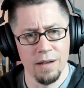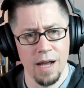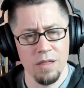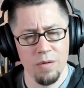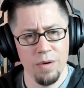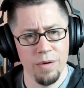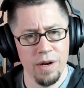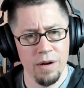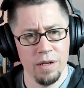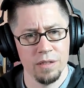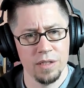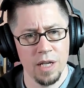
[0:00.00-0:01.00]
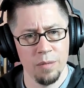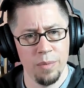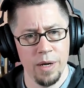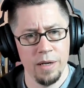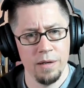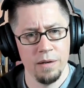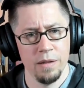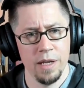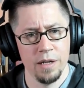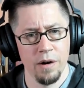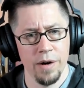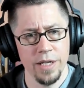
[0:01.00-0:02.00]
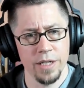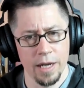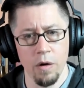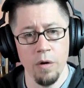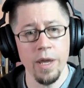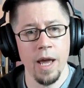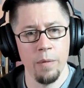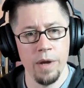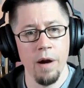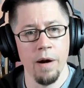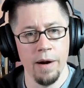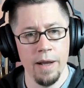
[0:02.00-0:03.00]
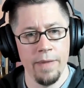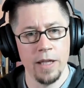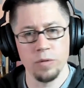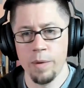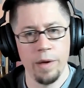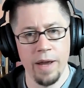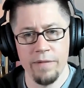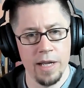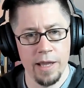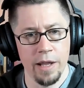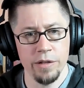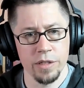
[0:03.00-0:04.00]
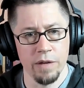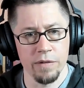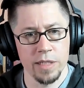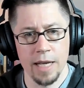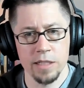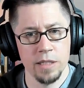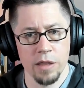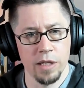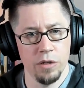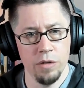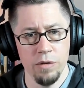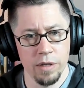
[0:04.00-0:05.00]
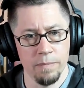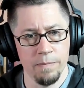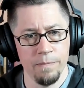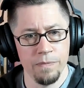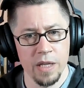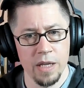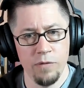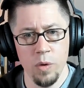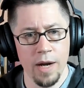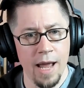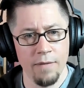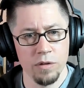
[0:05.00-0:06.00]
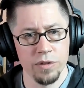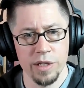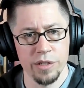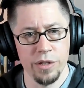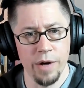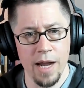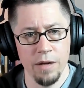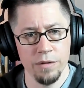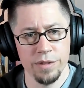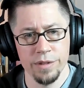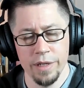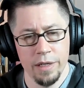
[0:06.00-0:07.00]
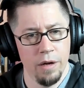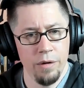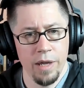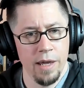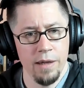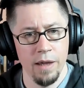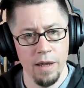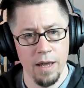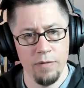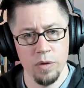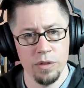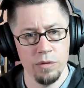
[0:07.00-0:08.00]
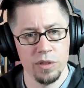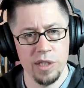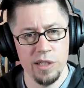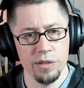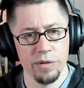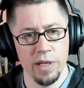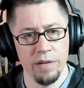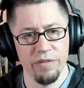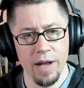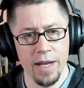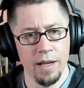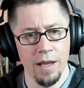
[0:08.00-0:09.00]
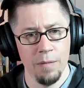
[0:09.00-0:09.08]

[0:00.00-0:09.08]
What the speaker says: I thought we were here to celebrate the incarnation. I go, oh yeah, we are. That's why we don't have any of that other stuff, because that has nothing to do with him. If you want to have those things in your house, okay. If you want to do a seasonal thing, fine.